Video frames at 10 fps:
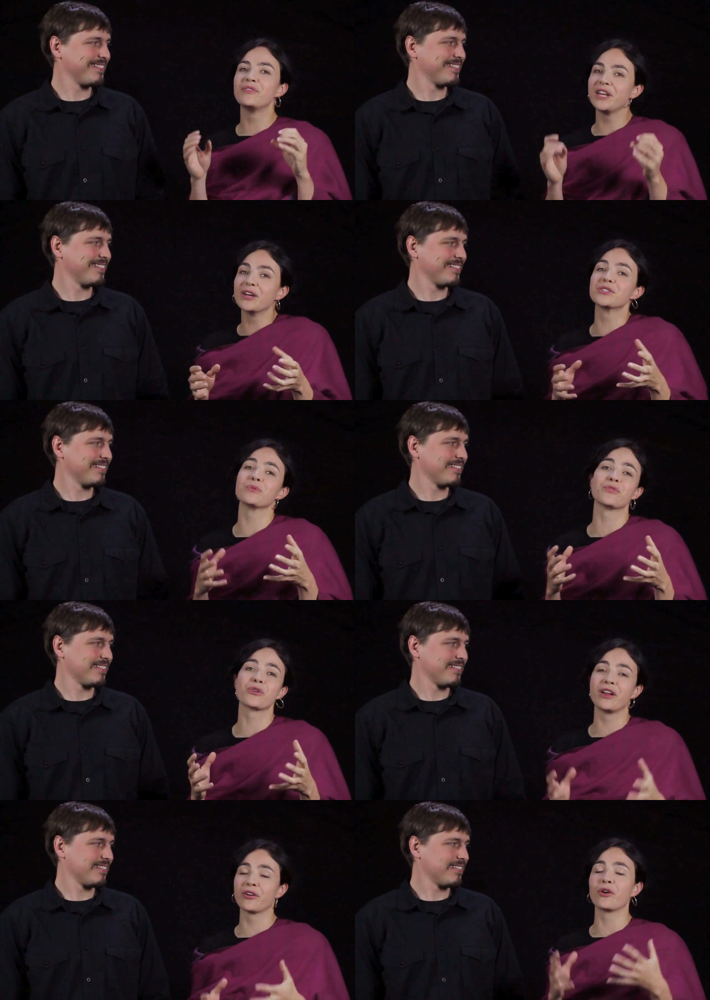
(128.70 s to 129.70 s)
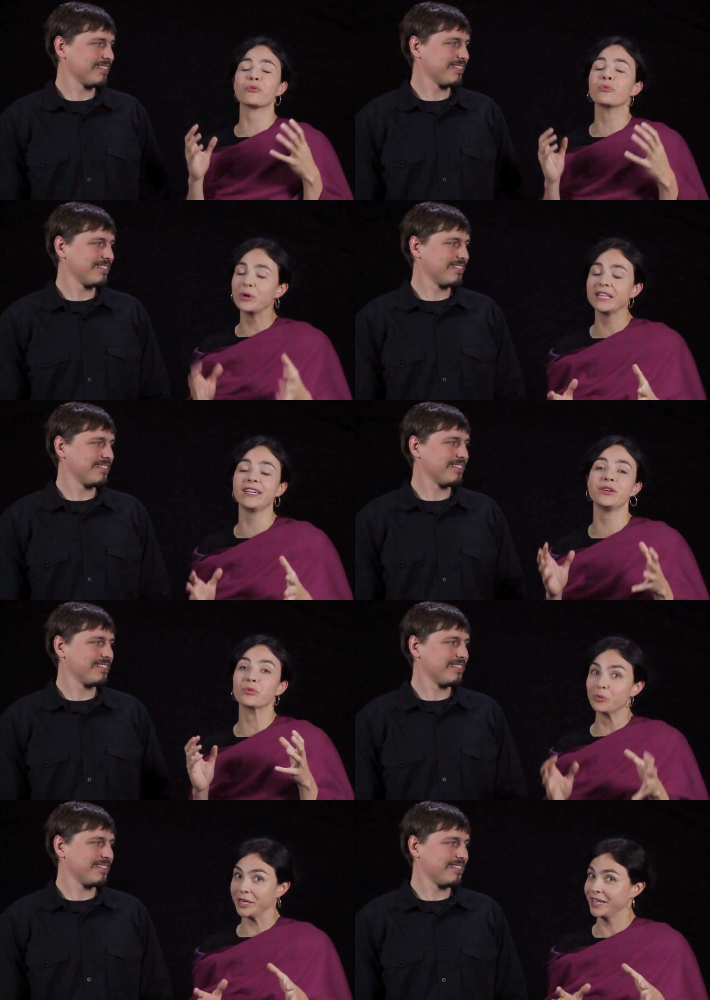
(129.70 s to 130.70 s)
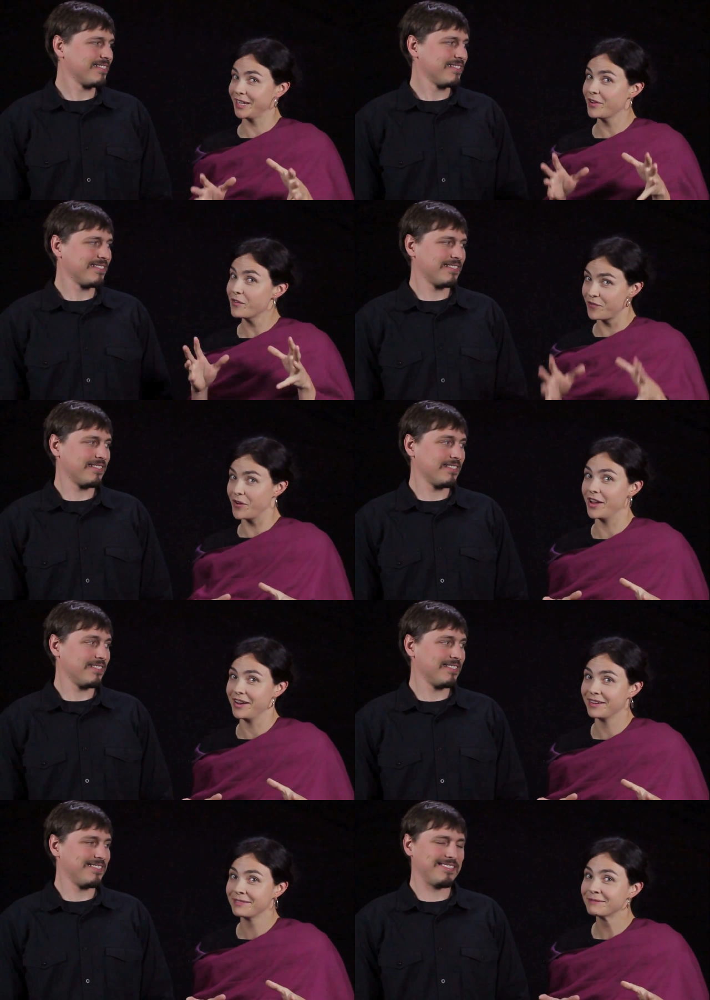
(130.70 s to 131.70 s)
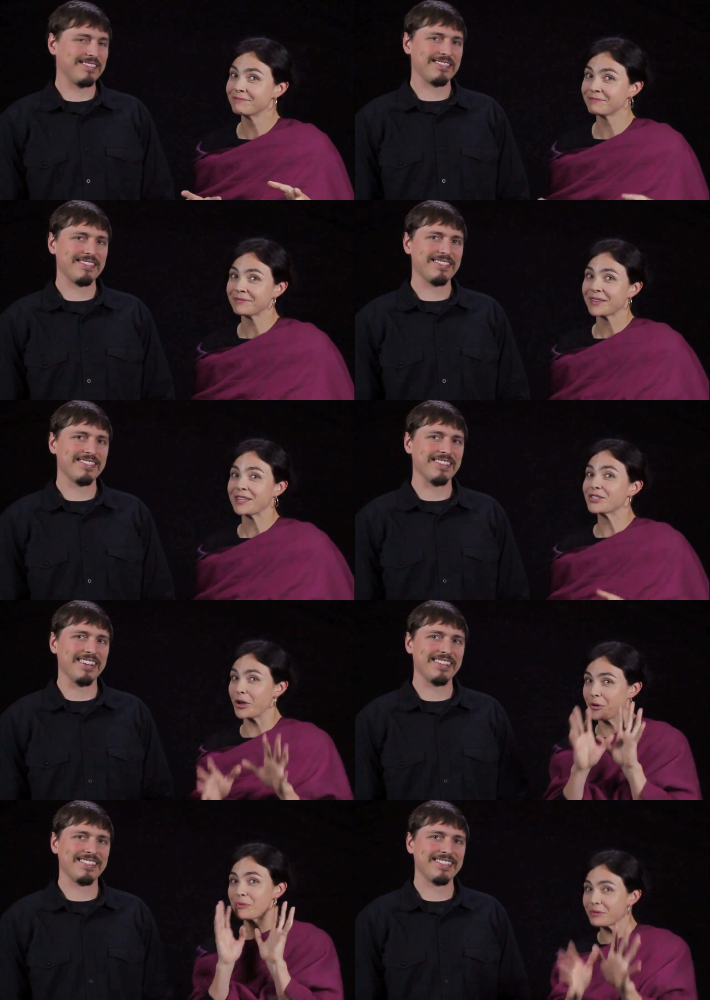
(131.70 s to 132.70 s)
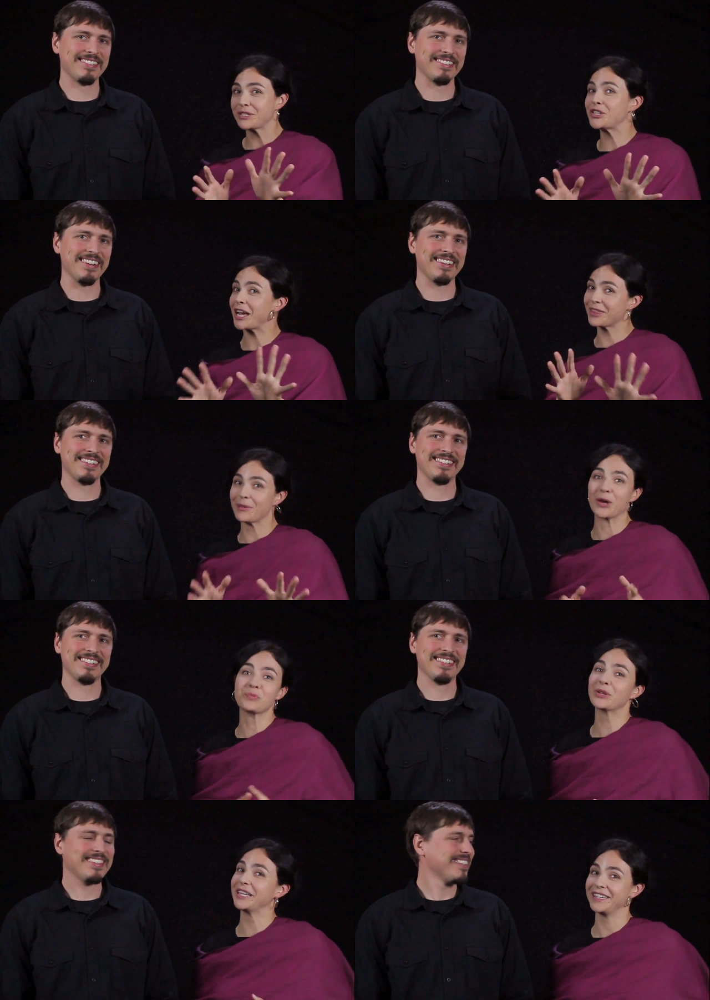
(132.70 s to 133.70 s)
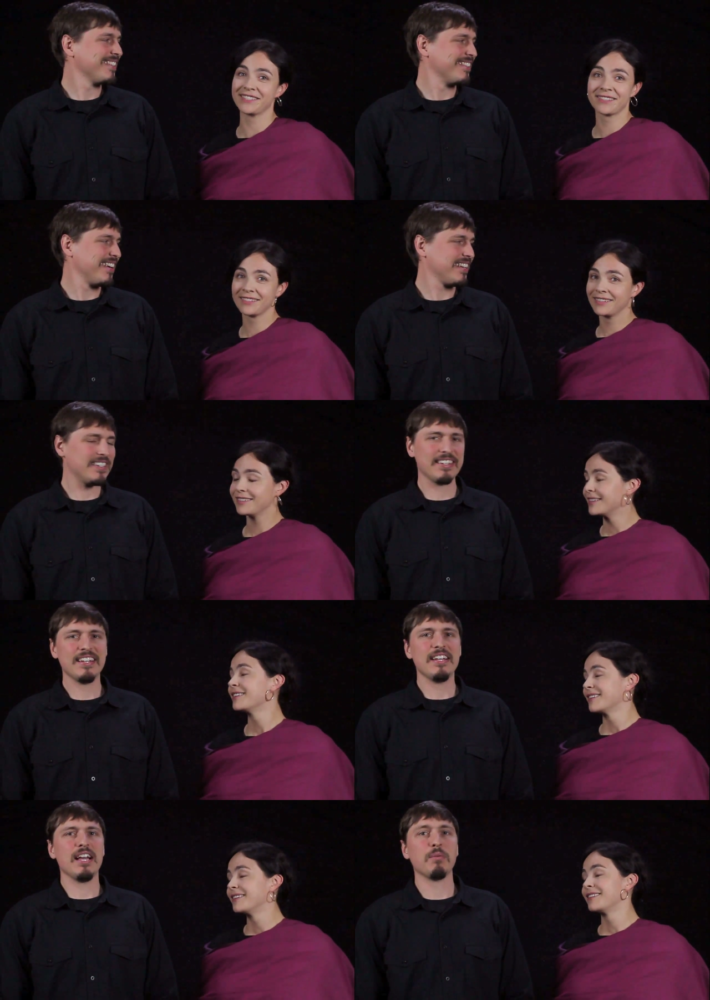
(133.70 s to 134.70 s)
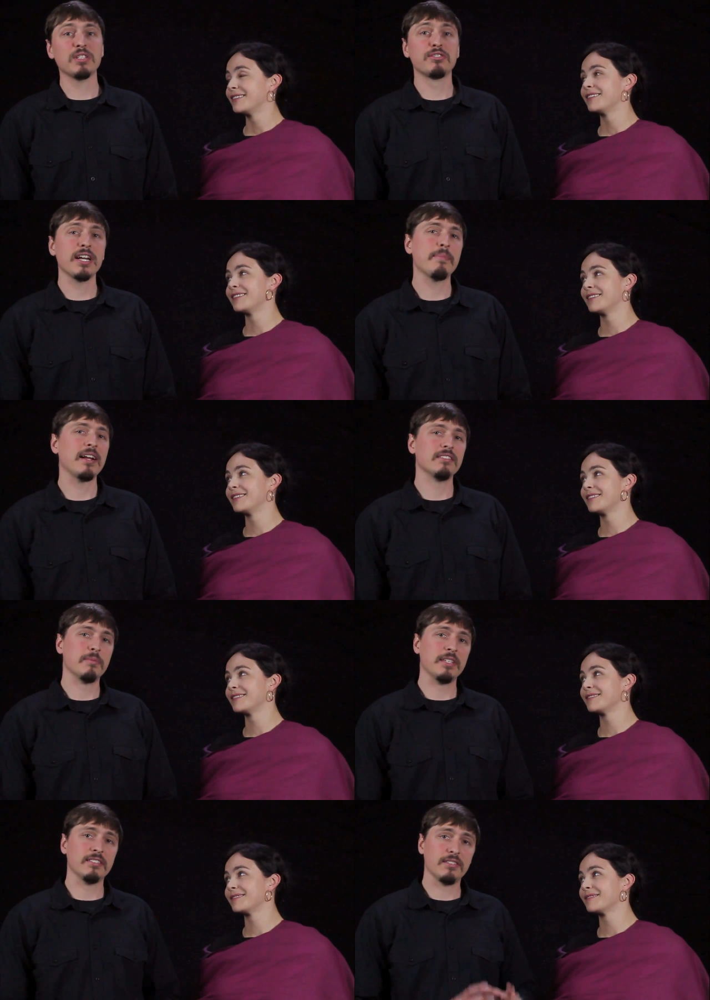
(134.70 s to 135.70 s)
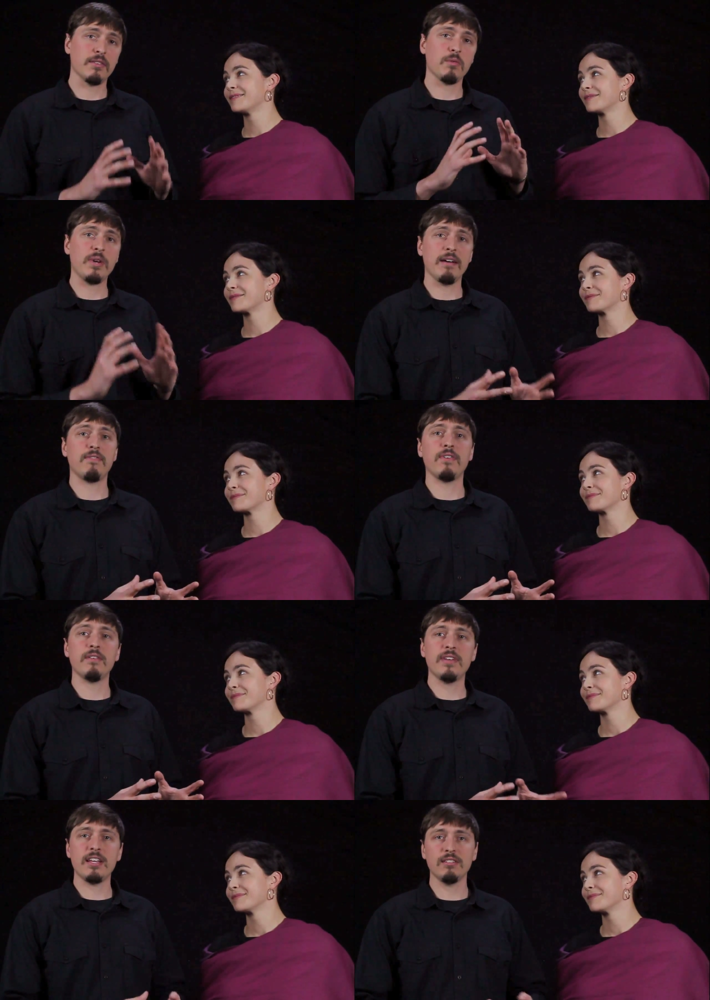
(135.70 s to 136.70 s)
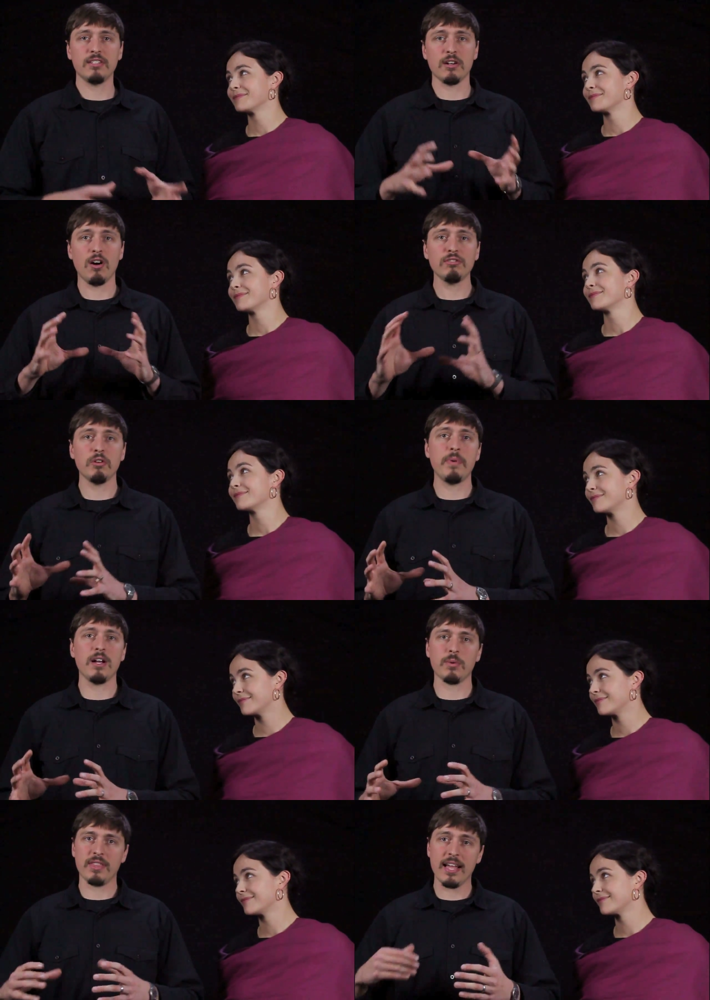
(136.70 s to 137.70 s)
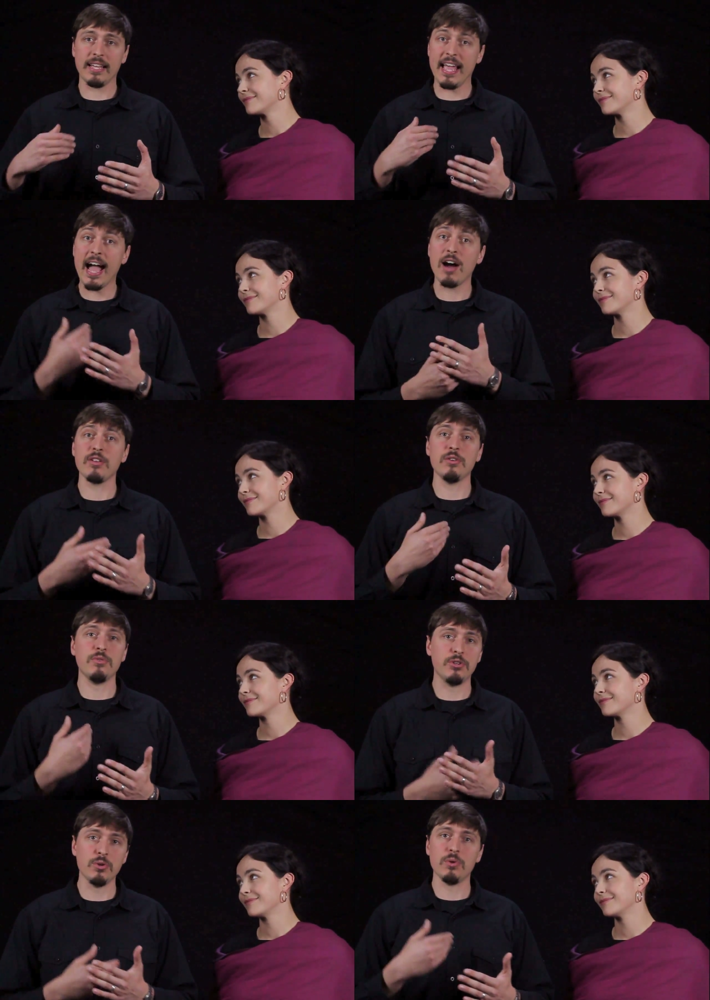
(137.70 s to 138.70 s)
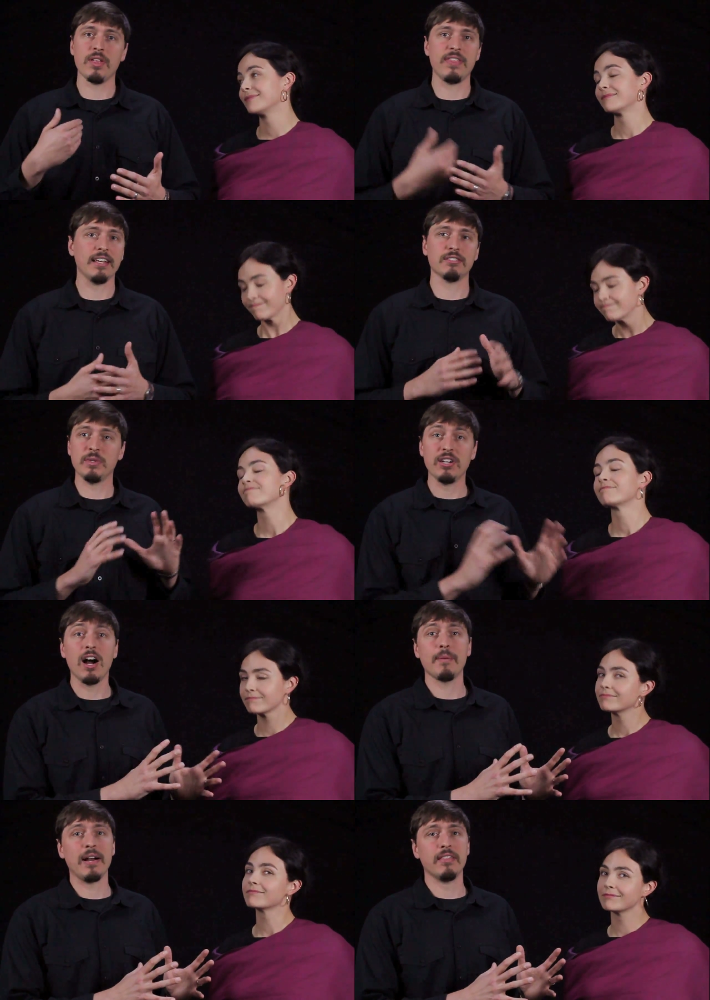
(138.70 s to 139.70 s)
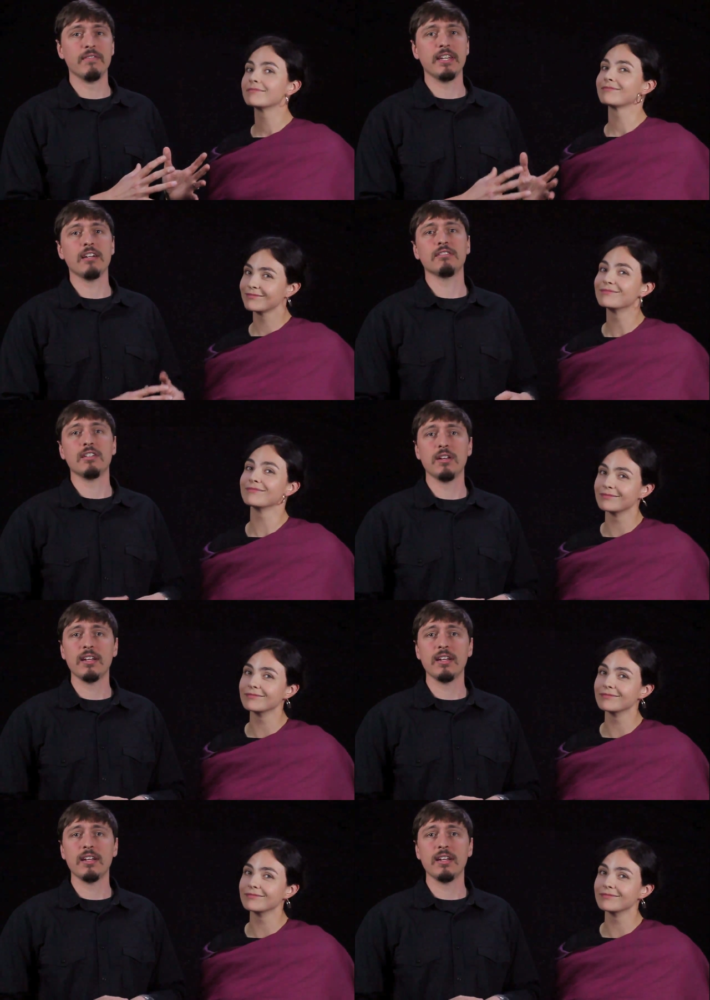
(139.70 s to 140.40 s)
Speaker 1: videos that we've created are really, really fun. So check them out, please. Right.
Speaker 2: And what's great about it is that we have fun videos that are also paired with like how do you do the things that we talk about in the videos. And a,